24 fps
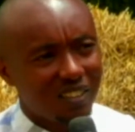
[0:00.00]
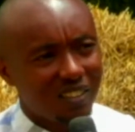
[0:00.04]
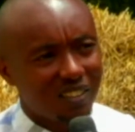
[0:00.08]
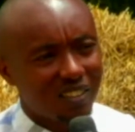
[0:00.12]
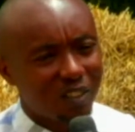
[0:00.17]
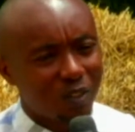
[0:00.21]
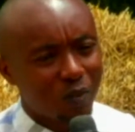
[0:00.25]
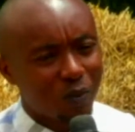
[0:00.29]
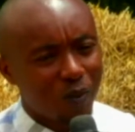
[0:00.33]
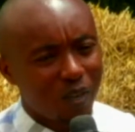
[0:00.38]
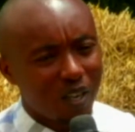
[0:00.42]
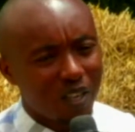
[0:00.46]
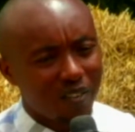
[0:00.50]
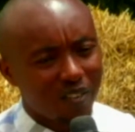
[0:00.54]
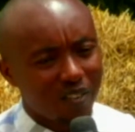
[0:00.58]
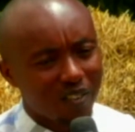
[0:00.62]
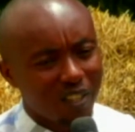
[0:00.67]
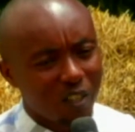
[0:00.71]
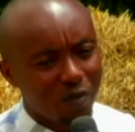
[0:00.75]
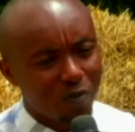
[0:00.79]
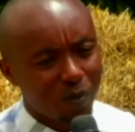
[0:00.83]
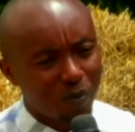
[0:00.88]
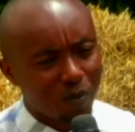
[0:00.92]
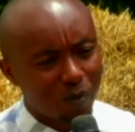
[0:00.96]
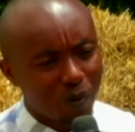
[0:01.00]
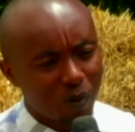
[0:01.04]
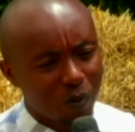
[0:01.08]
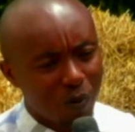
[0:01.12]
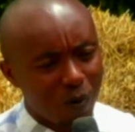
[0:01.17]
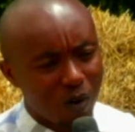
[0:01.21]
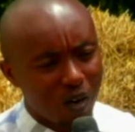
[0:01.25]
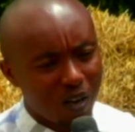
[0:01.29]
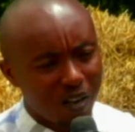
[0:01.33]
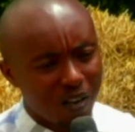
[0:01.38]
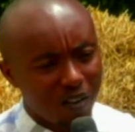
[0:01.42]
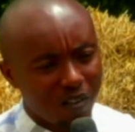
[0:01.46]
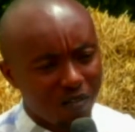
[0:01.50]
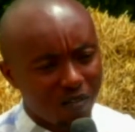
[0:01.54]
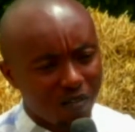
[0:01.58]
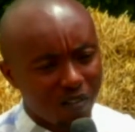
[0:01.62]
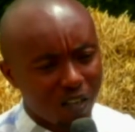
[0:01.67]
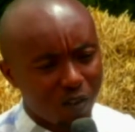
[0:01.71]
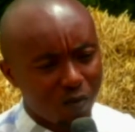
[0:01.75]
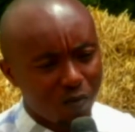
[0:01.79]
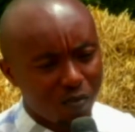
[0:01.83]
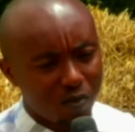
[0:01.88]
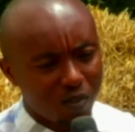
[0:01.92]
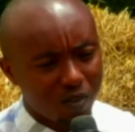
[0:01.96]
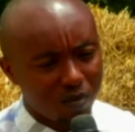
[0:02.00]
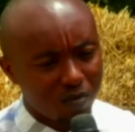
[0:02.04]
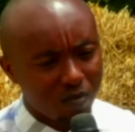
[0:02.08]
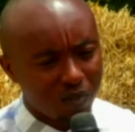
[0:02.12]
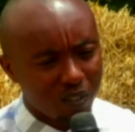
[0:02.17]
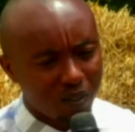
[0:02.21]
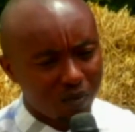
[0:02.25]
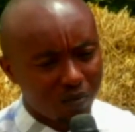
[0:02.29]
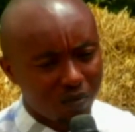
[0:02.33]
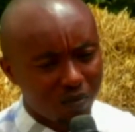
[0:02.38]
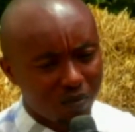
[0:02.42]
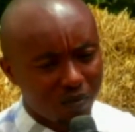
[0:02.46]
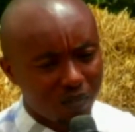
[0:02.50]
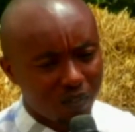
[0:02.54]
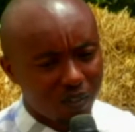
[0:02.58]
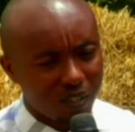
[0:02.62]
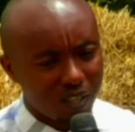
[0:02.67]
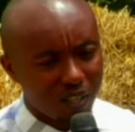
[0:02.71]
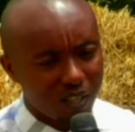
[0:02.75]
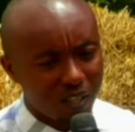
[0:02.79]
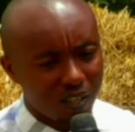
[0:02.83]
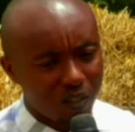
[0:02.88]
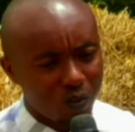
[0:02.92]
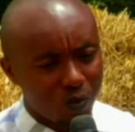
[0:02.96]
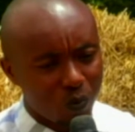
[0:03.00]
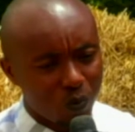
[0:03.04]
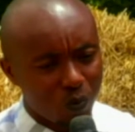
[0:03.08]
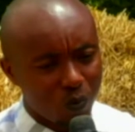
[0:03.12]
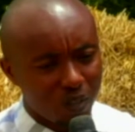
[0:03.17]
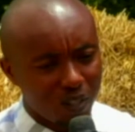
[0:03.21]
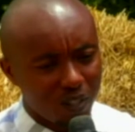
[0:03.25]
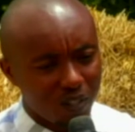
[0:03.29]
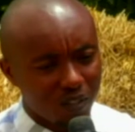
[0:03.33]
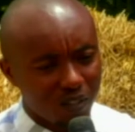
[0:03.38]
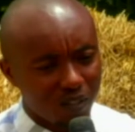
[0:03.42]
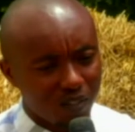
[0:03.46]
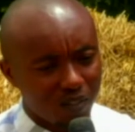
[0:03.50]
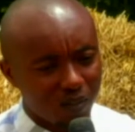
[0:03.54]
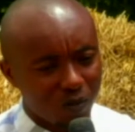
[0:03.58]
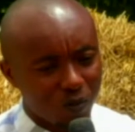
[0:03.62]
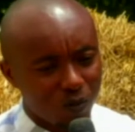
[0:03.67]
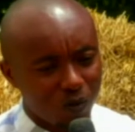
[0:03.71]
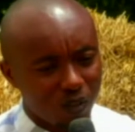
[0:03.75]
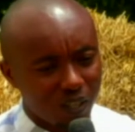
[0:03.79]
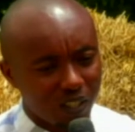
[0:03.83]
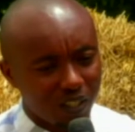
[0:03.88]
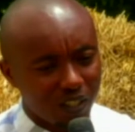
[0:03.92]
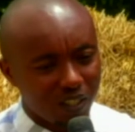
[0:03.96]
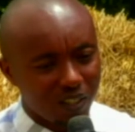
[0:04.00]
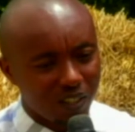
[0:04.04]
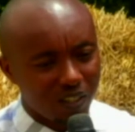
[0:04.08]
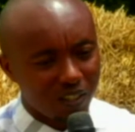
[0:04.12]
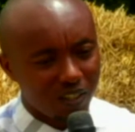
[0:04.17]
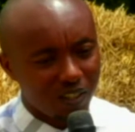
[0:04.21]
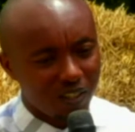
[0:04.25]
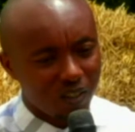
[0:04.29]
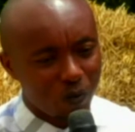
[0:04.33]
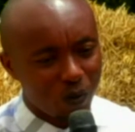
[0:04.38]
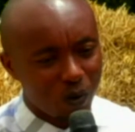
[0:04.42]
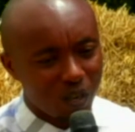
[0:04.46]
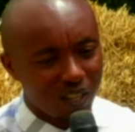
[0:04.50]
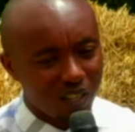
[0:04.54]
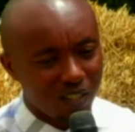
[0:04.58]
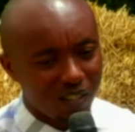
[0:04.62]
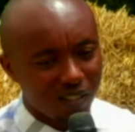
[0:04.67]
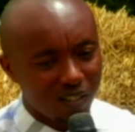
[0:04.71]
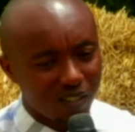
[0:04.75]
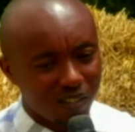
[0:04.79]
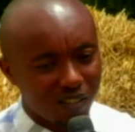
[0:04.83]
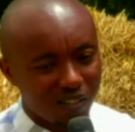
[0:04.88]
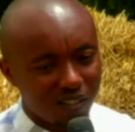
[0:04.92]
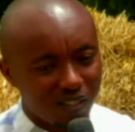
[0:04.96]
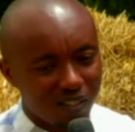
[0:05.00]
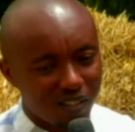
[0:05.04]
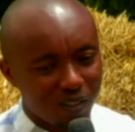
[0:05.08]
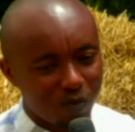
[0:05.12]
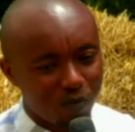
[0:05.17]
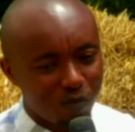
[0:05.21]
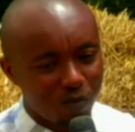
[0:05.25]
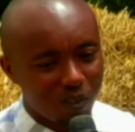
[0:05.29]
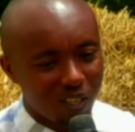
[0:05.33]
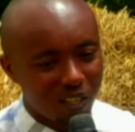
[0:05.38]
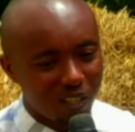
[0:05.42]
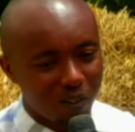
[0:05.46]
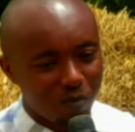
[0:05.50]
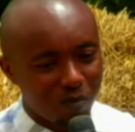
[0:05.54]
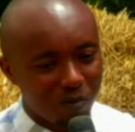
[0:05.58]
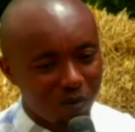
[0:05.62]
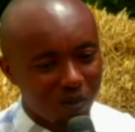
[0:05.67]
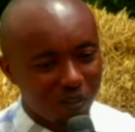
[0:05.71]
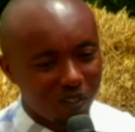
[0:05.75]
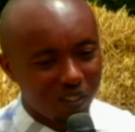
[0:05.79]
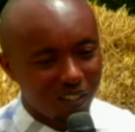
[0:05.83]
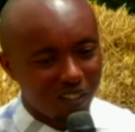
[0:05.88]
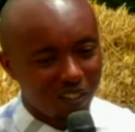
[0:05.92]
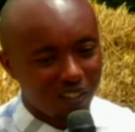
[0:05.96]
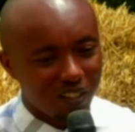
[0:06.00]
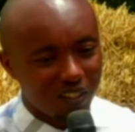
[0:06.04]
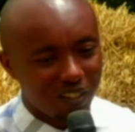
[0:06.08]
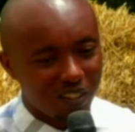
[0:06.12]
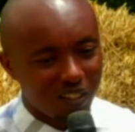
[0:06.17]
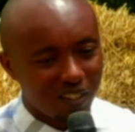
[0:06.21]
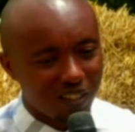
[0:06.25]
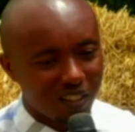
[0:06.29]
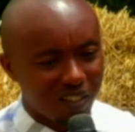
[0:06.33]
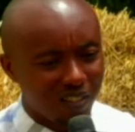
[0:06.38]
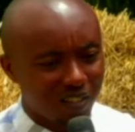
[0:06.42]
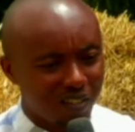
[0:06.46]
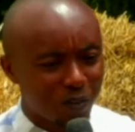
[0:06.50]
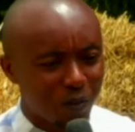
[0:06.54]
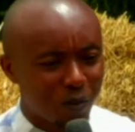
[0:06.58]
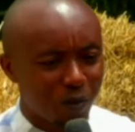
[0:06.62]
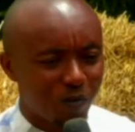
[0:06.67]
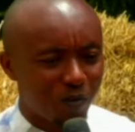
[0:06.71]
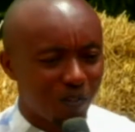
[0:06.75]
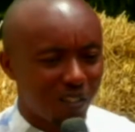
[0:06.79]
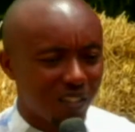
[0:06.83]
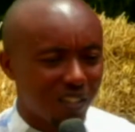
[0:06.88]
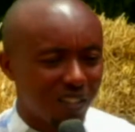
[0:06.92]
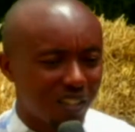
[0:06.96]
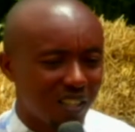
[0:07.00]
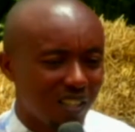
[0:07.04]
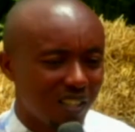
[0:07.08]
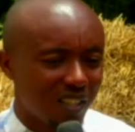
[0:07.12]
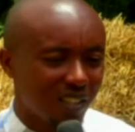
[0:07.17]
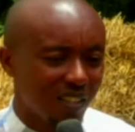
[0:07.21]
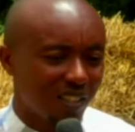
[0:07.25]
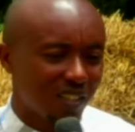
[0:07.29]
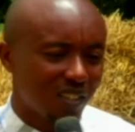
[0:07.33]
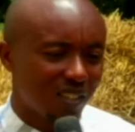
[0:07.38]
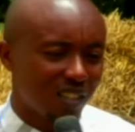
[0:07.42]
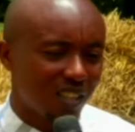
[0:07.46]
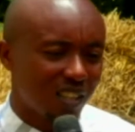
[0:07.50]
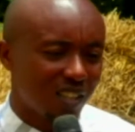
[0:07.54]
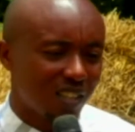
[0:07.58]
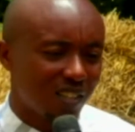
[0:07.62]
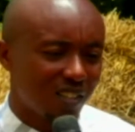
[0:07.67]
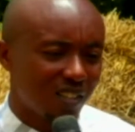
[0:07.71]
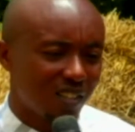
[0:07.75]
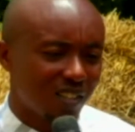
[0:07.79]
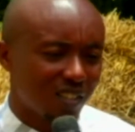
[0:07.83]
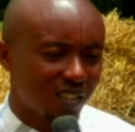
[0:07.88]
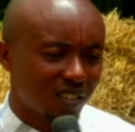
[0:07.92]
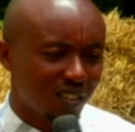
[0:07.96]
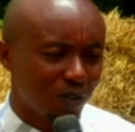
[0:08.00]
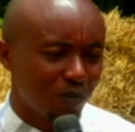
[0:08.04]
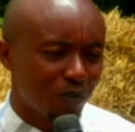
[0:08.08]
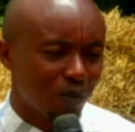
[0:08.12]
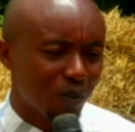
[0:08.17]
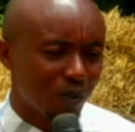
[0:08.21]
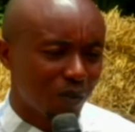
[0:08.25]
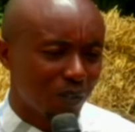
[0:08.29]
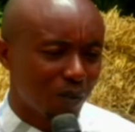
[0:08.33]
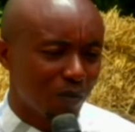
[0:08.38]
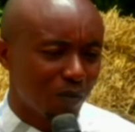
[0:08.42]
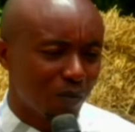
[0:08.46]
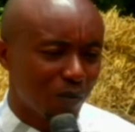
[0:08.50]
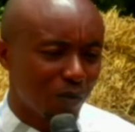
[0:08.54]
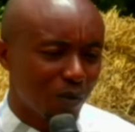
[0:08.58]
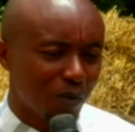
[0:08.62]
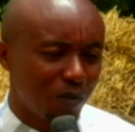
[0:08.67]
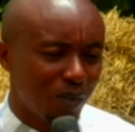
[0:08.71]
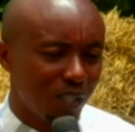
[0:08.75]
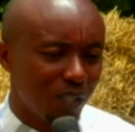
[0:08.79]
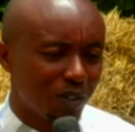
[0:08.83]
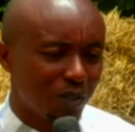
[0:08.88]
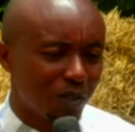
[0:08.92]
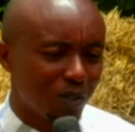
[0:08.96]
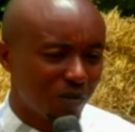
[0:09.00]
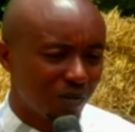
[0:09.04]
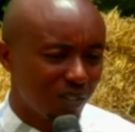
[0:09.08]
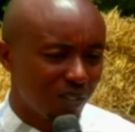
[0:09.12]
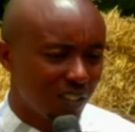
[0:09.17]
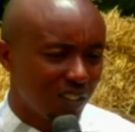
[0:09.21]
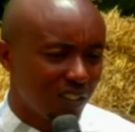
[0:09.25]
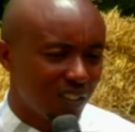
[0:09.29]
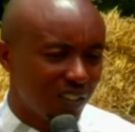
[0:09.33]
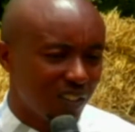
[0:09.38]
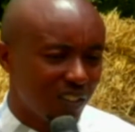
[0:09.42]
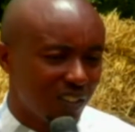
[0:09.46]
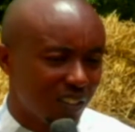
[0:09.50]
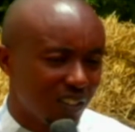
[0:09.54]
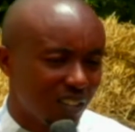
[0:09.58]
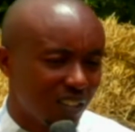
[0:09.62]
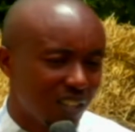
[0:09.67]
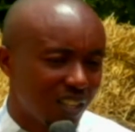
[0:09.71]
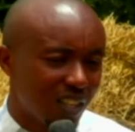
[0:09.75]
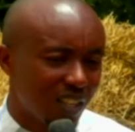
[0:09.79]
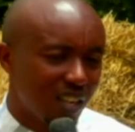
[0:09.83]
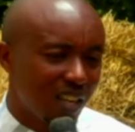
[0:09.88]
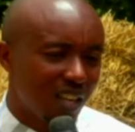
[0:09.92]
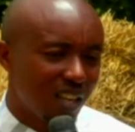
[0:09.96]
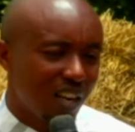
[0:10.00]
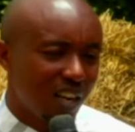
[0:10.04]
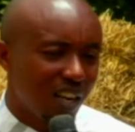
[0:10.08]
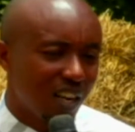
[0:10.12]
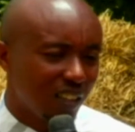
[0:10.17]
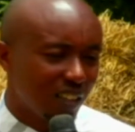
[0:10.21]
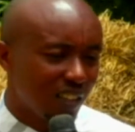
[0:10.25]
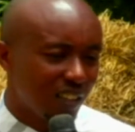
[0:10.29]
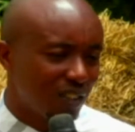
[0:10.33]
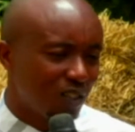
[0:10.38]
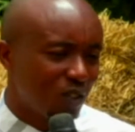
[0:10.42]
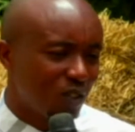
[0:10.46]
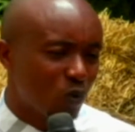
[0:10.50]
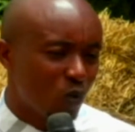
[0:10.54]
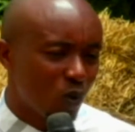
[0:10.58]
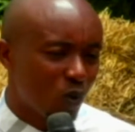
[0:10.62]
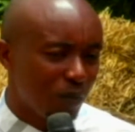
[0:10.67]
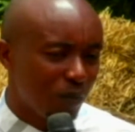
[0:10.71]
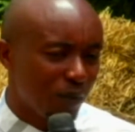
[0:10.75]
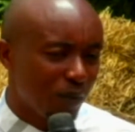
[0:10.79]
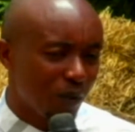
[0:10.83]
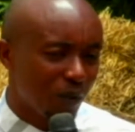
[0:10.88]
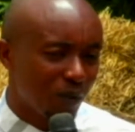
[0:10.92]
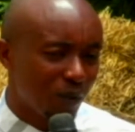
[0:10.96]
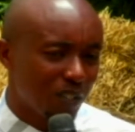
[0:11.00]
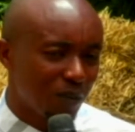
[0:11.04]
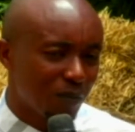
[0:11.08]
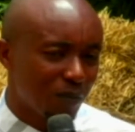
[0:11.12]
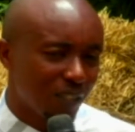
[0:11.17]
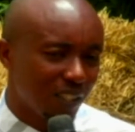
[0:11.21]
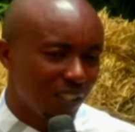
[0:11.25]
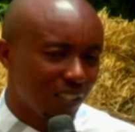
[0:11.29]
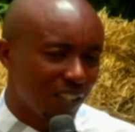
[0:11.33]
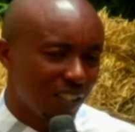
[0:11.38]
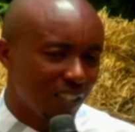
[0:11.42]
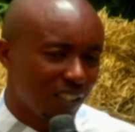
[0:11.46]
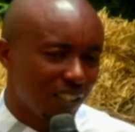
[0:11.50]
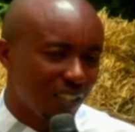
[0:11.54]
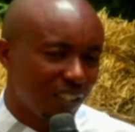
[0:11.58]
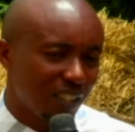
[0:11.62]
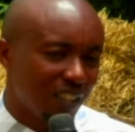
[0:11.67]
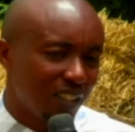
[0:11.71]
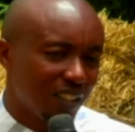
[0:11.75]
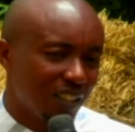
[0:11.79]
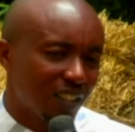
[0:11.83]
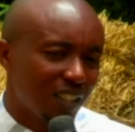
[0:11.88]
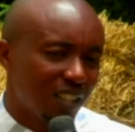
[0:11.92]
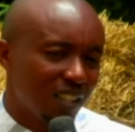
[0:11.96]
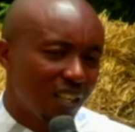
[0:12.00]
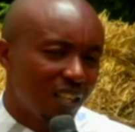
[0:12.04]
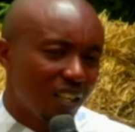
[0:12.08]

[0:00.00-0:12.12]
So I think there are people who have a problem with why is the Bible, they think of it as scripture, the Bible being chauvinistic against women or something like that.